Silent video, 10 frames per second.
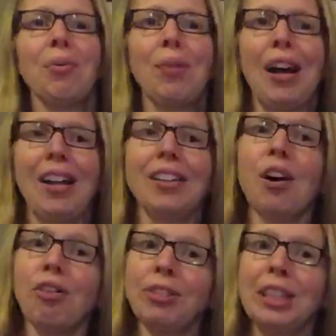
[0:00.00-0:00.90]
Well,
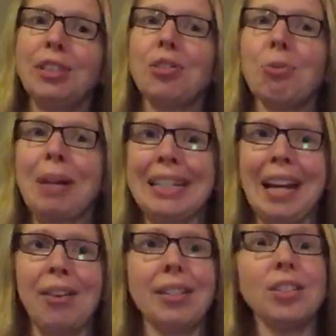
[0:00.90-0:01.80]
hopefully you know by
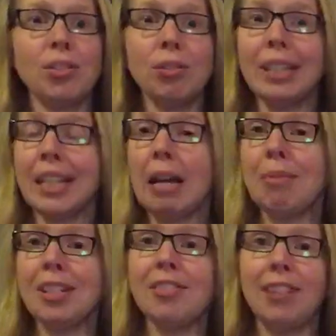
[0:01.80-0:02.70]
now that
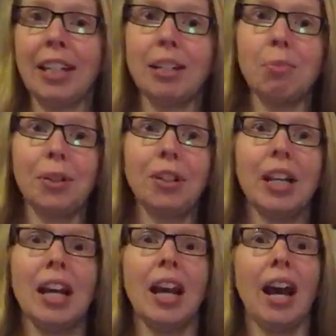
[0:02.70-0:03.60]
Storytime is available
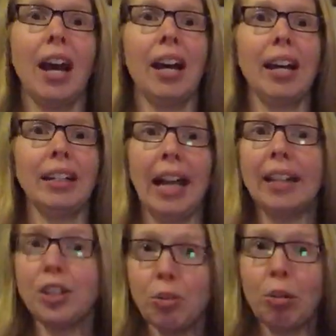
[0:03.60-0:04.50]
uh,
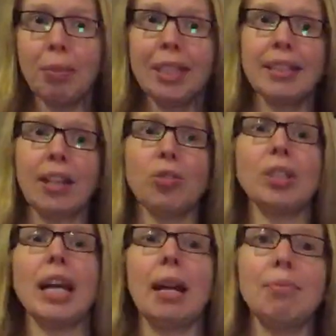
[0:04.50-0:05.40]
at the normally
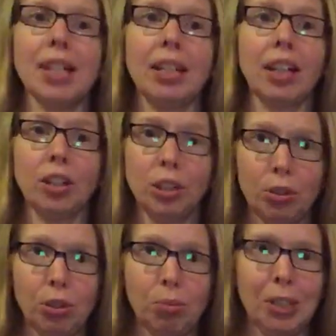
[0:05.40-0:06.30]
scheduled times on our
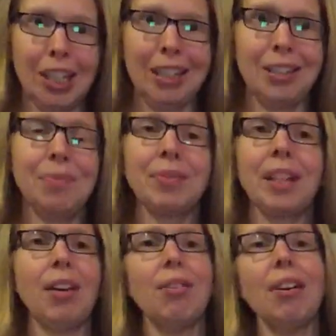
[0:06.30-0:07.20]
YouTube channel.
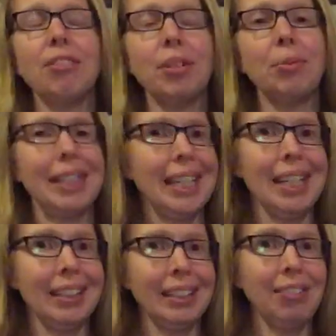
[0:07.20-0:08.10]
However, we
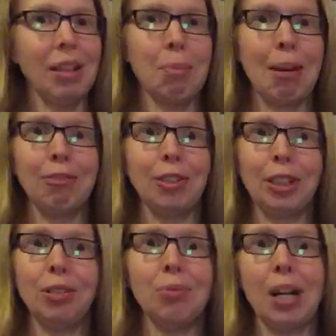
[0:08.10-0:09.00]
can't leave them up for
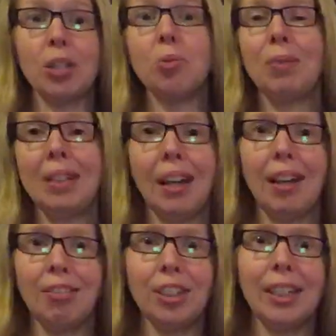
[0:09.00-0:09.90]
you to watch
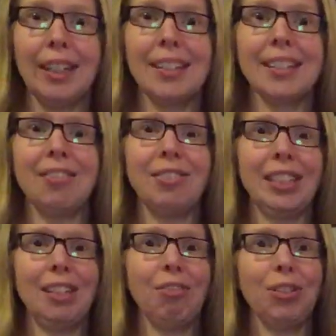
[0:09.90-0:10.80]
whenever it is
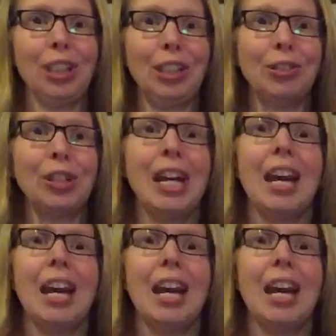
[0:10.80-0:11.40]
convenient for you.